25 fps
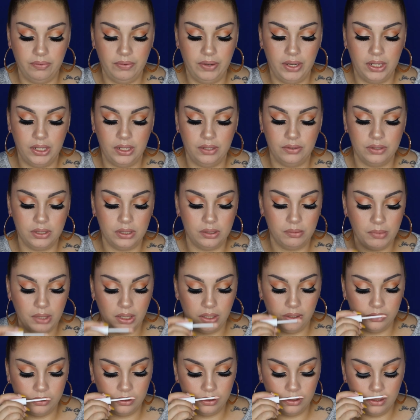I'm a big
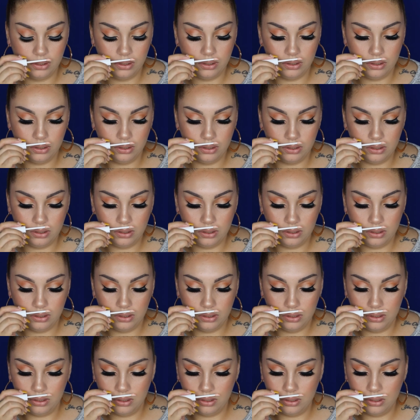fan of smells.